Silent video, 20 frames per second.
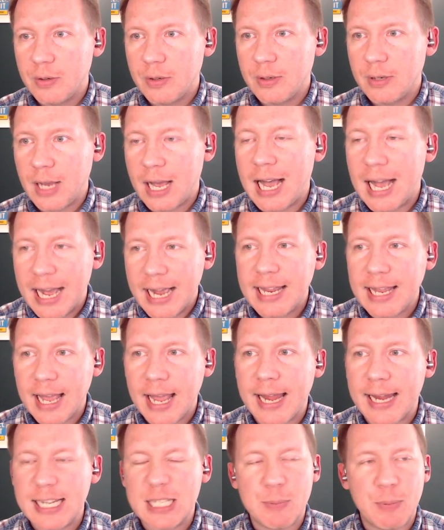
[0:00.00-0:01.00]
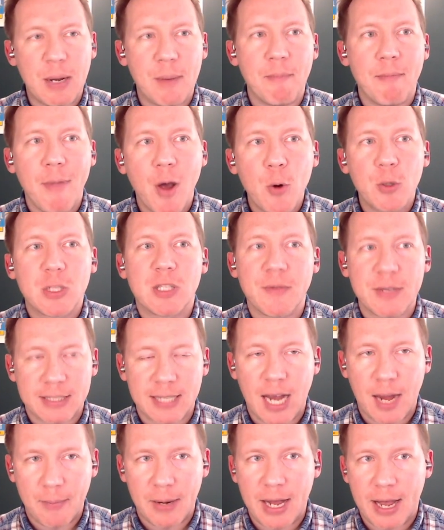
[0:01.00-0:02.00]
High A, he spent most of his
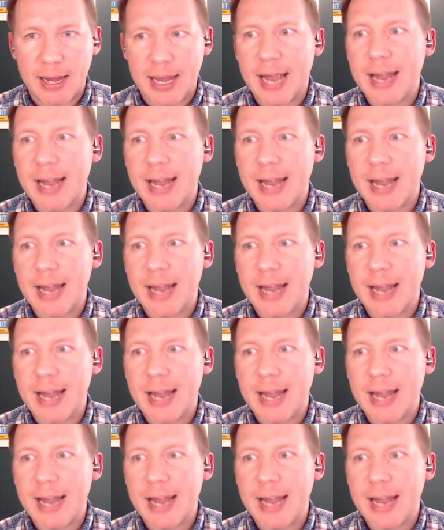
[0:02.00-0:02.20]
time in High A.